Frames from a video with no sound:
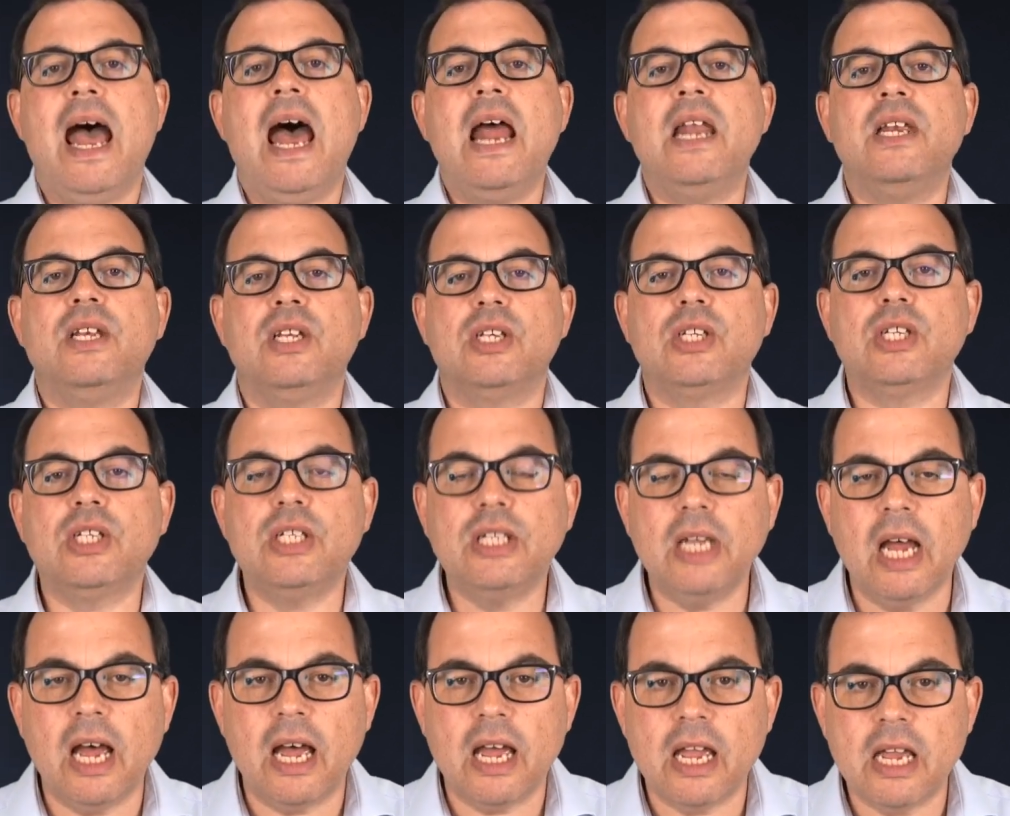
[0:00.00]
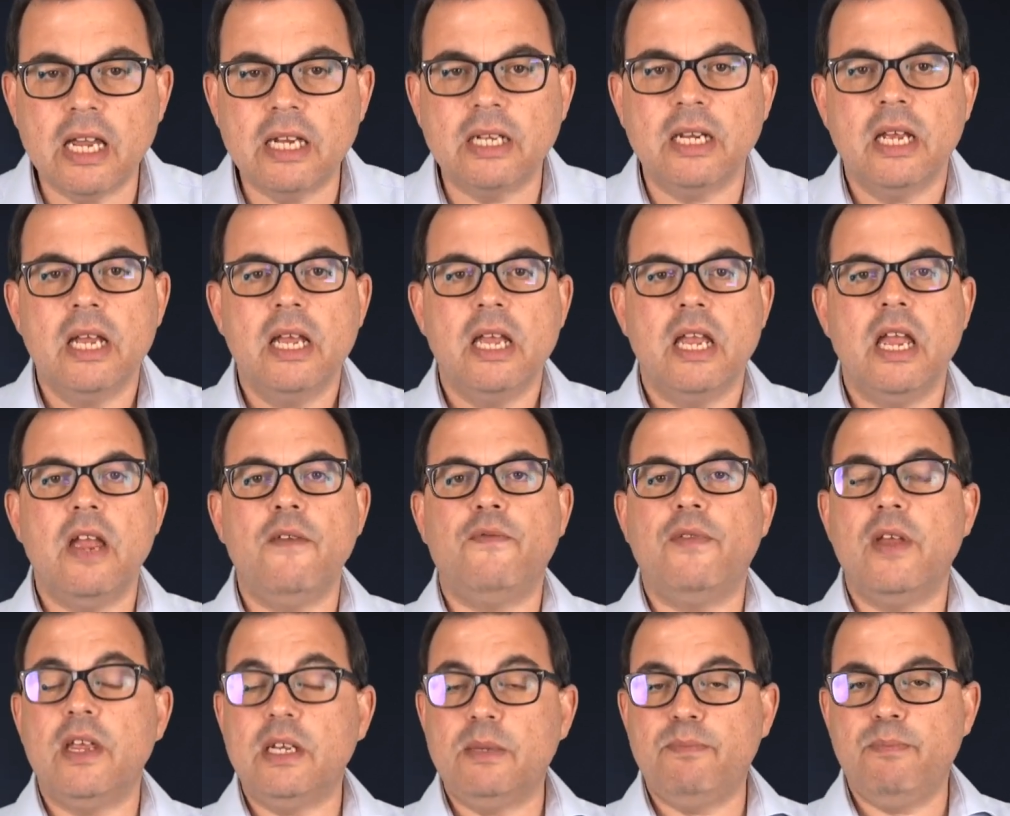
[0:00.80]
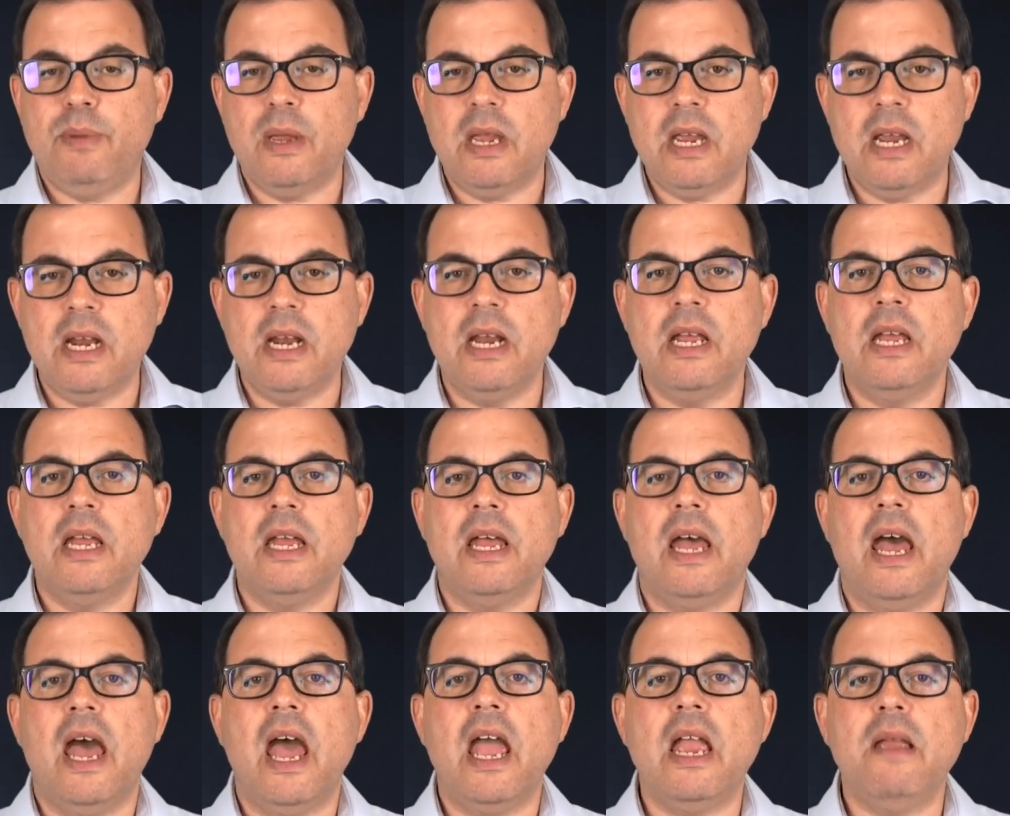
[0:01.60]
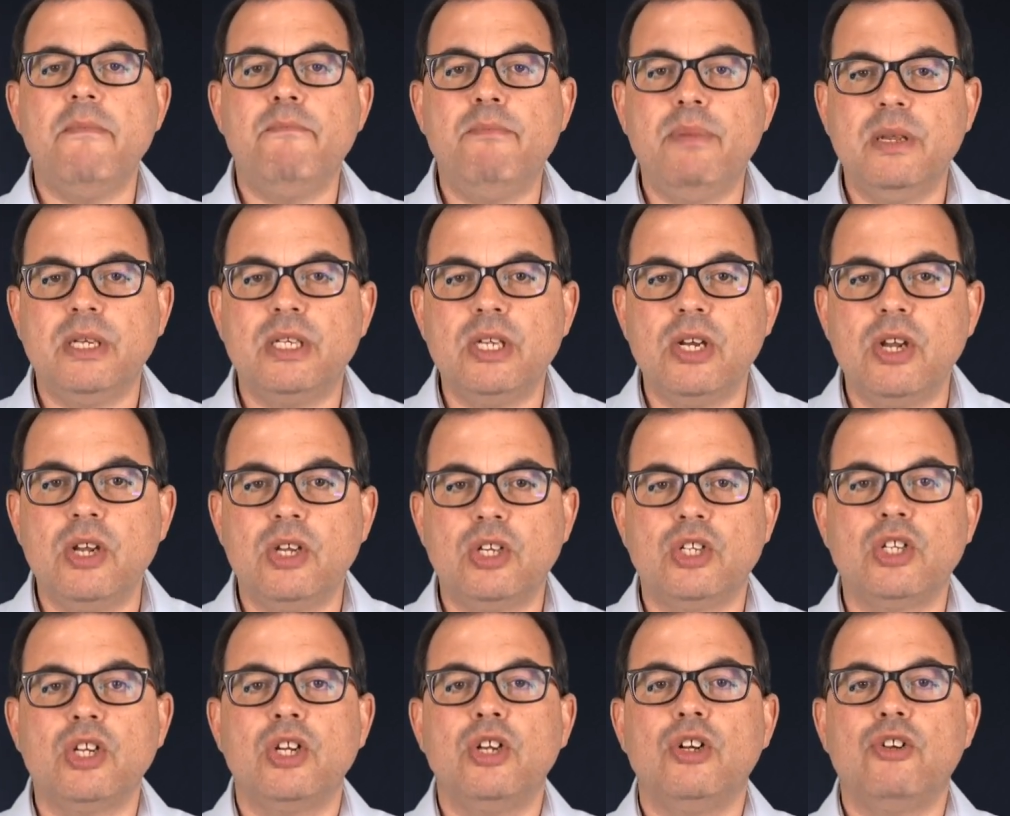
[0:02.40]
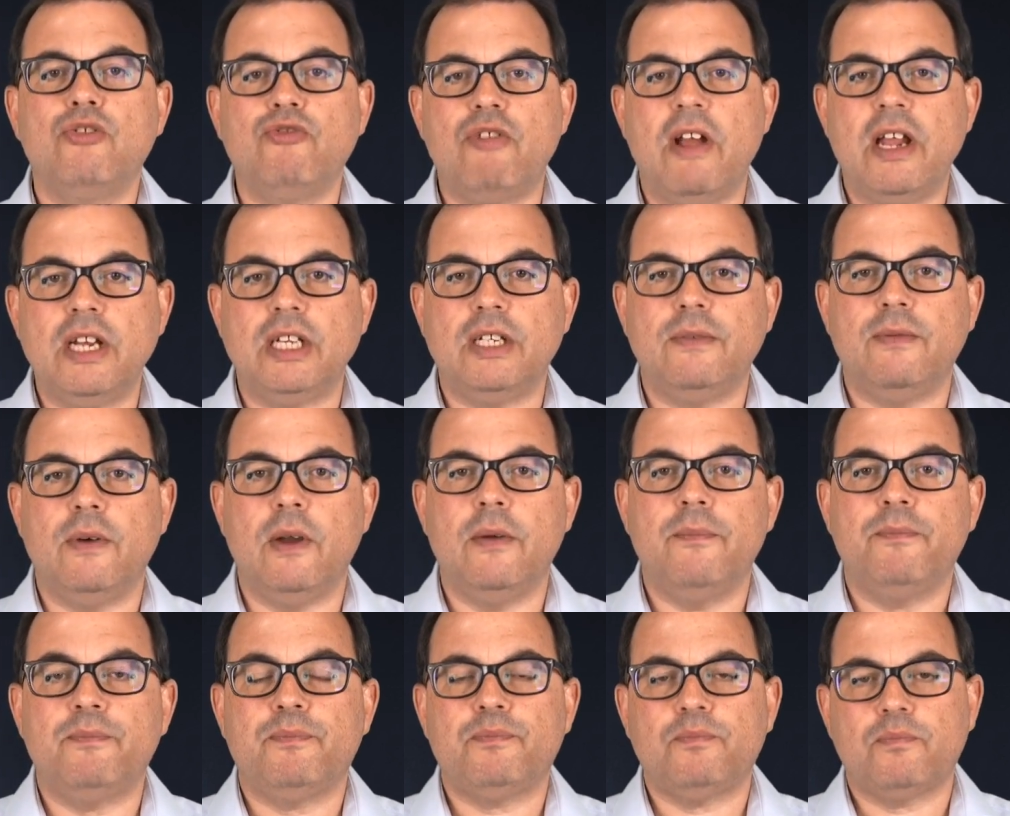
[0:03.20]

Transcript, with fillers: and decide if there's been a business transfer.